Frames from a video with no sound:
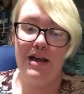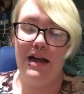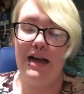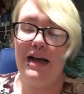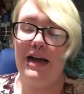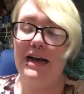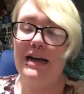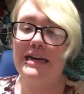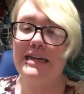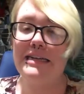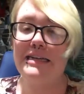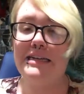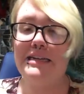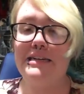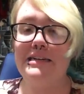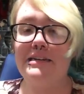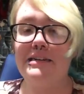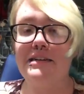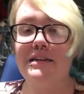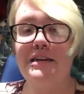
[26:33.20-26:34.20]

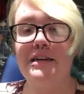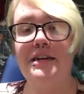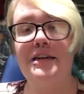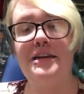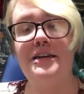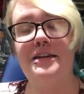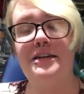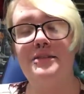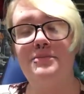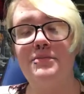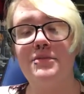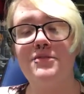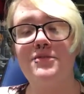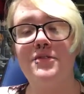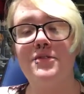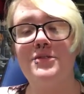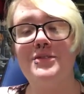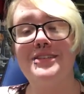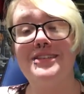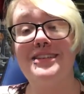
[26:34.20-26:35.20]
My
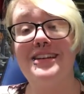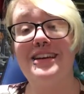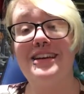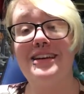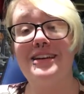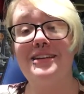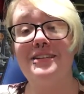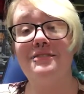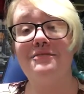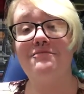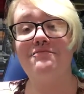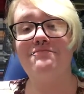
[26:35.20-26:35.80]
phone is dying.